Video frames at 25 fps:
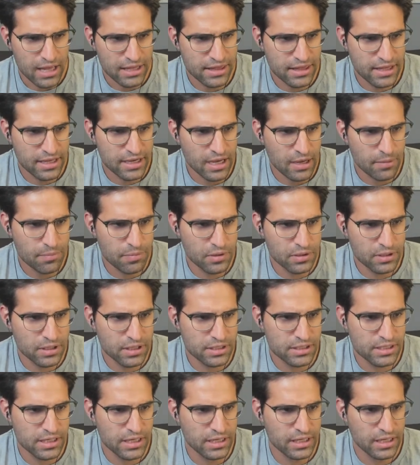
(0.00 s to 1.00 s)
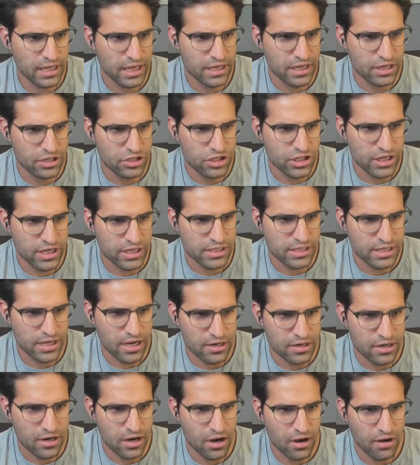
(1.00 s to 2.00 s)
I think I put this in like a
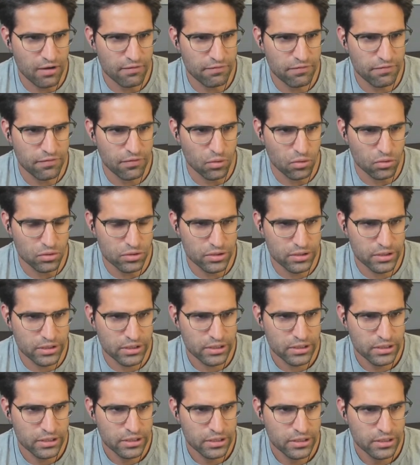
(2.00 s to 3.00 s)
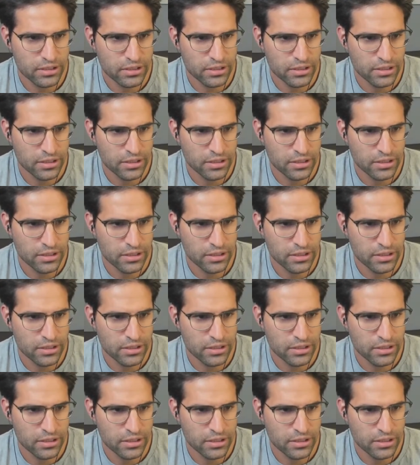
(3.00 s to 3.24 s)
chess.com folder.